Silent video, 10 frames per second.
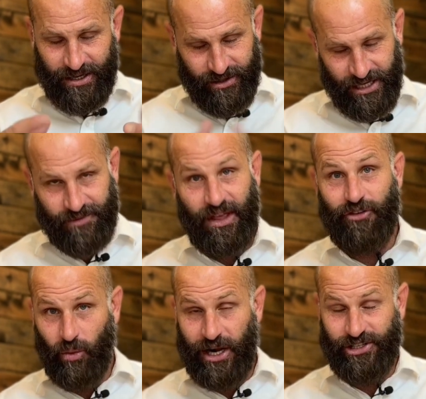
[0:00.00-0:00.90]
Okay, if
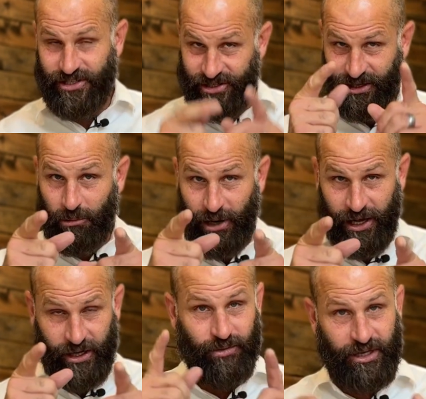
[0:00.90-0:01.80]
you're watching this, I'm proud
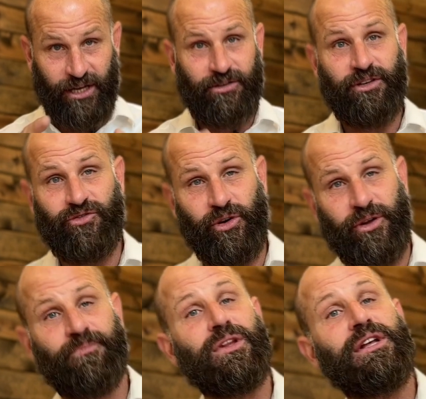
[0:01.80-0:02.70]
of you, okay? Good for you.